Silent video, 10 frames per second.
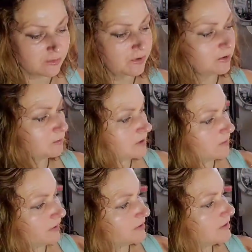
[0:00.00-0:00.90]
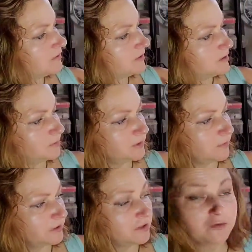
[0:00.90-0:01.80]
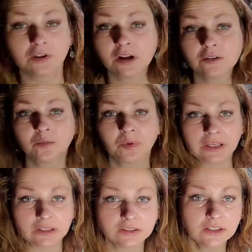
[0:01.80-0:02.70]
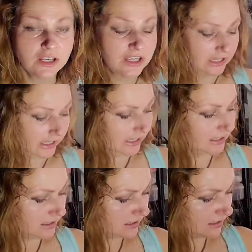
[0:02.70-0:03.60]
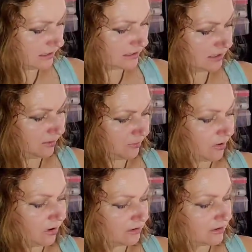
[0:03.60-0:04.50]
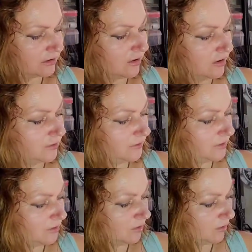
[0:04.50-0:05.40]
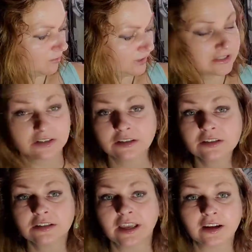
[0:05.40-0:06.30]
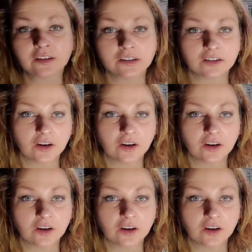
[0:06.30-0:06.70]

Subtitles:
about perspective. It's Perspective Without Pain, and this is the same author, Phil Metzger.